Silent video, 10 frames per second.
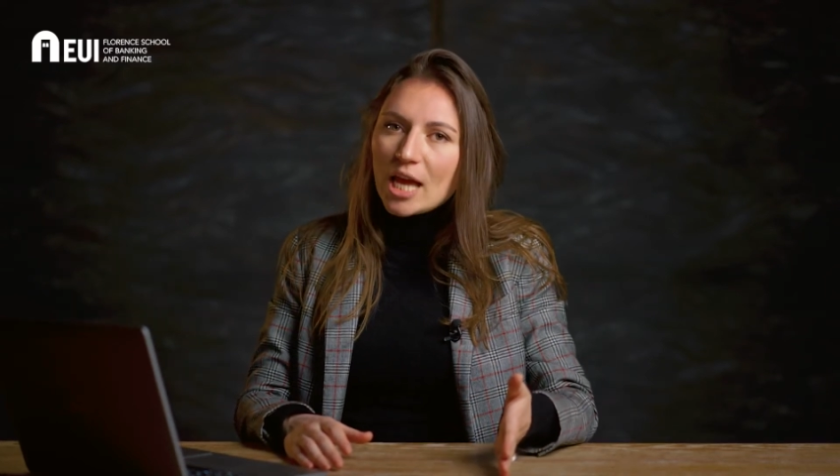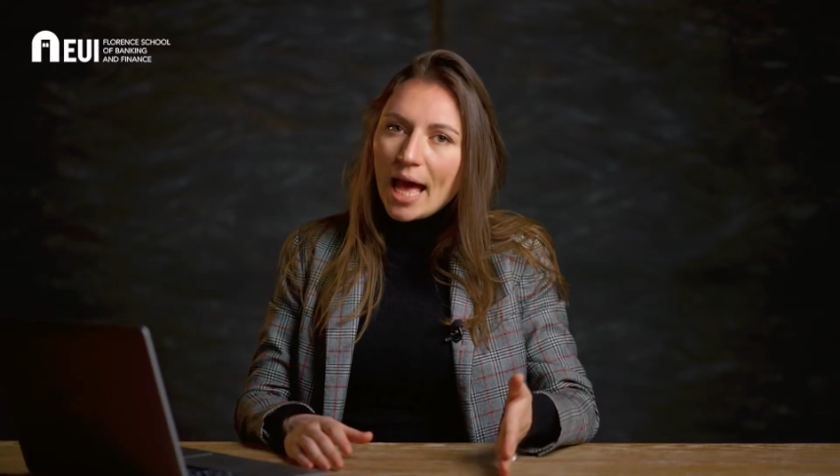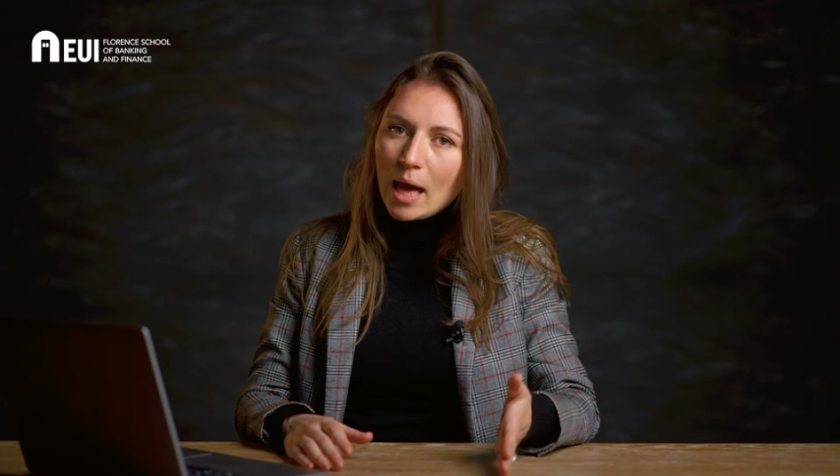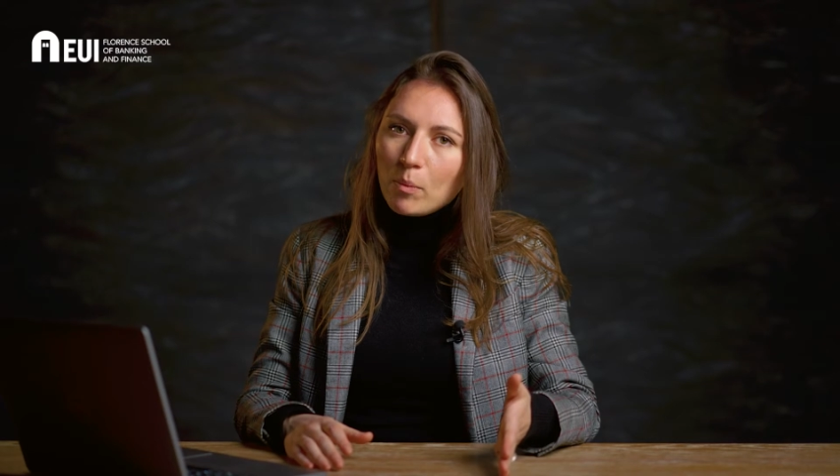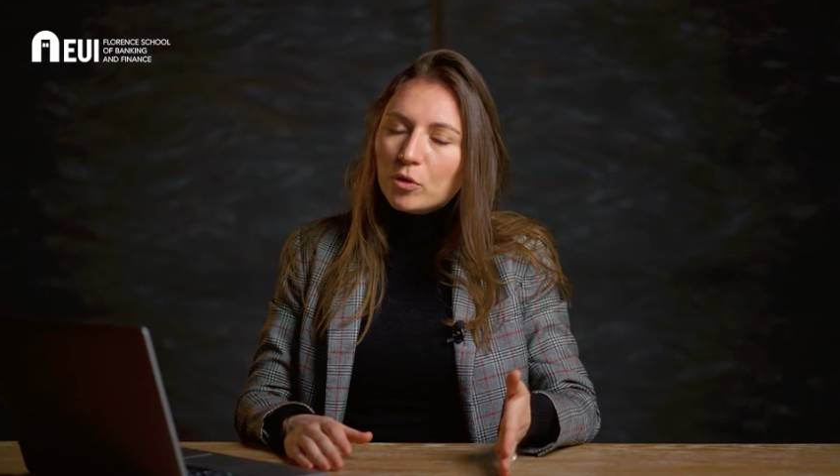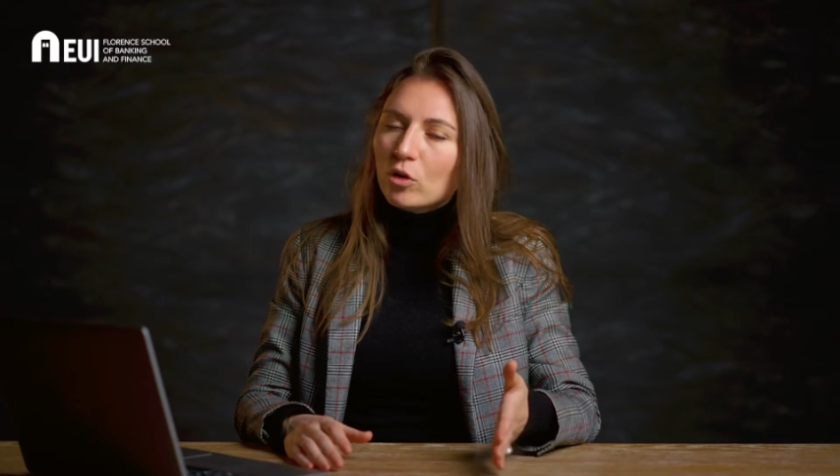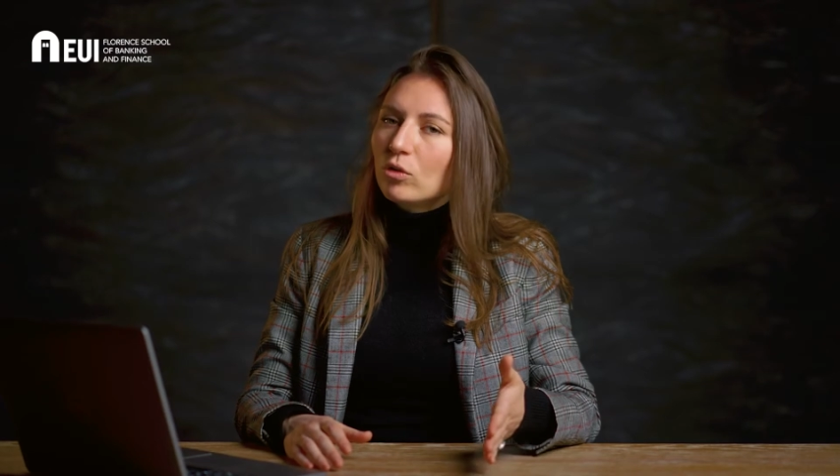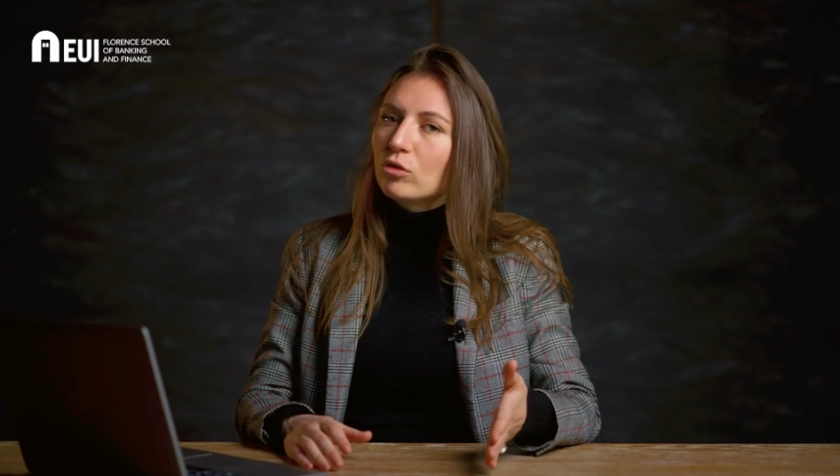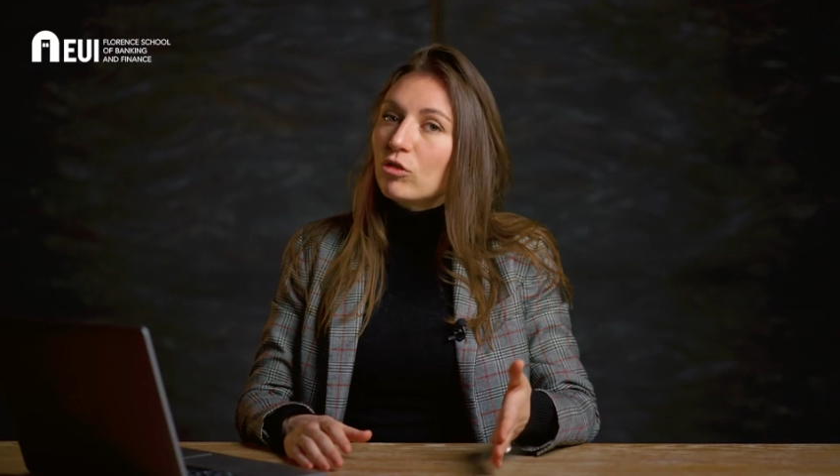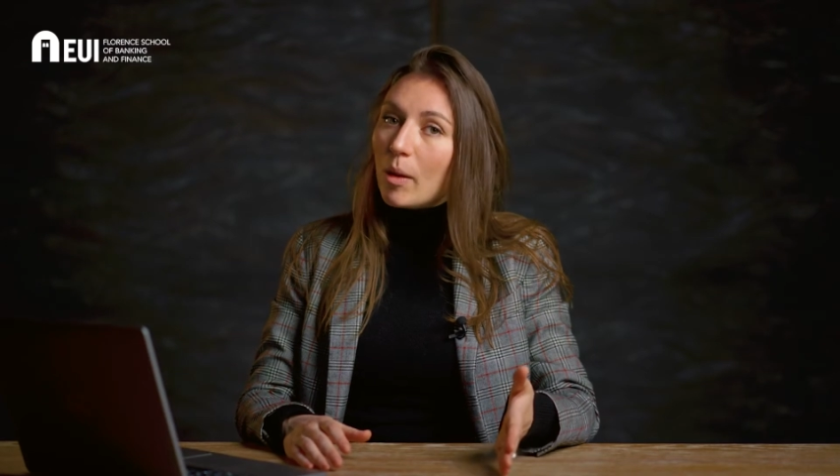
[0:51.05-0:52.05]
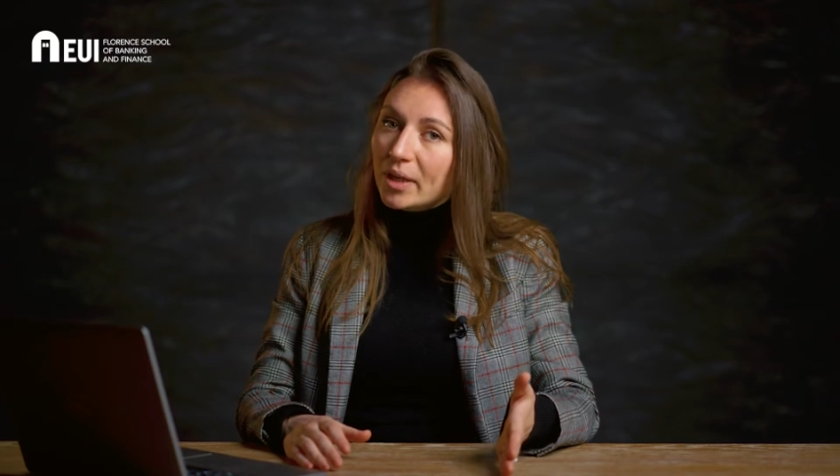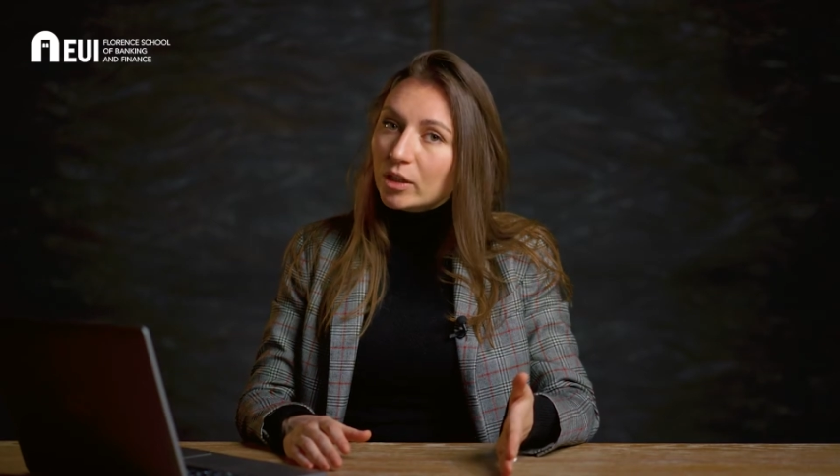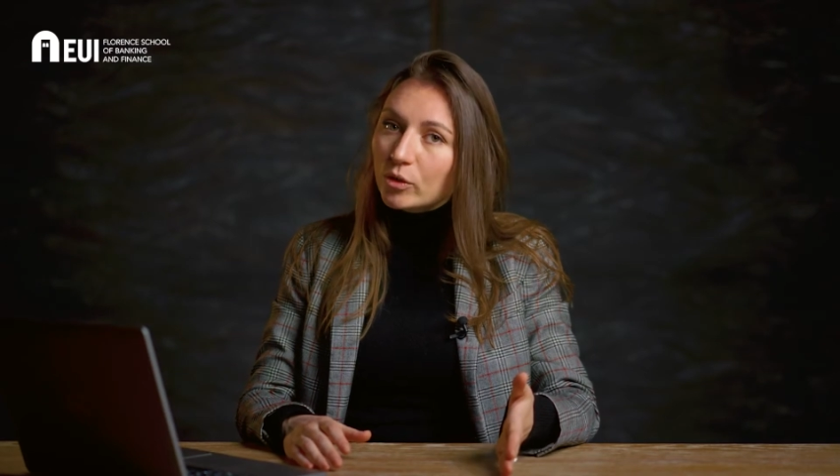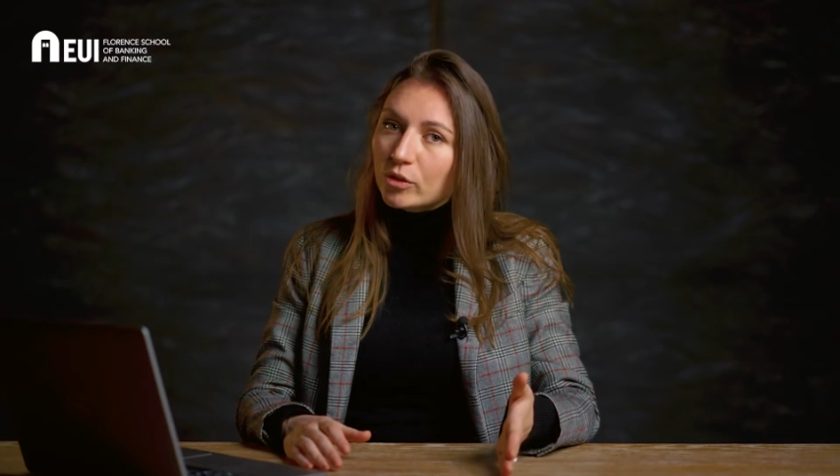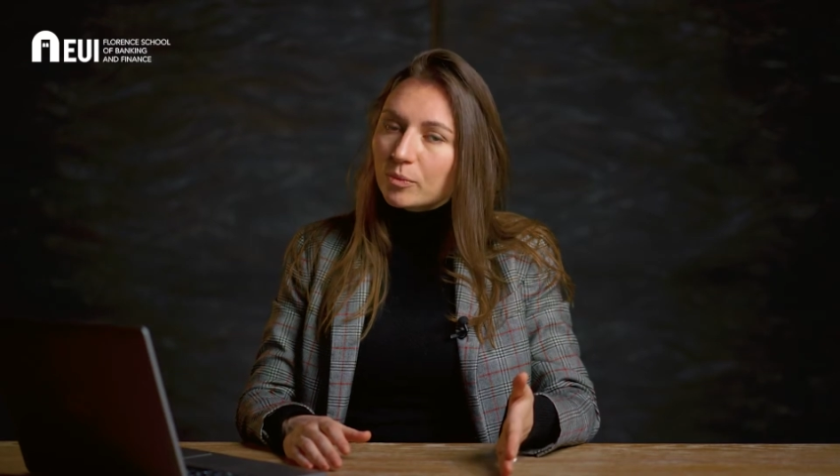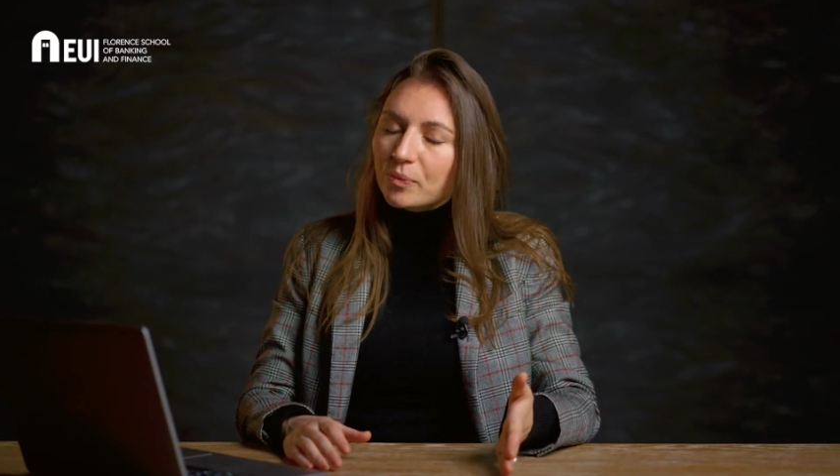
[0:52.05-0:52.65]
app called Robinhood,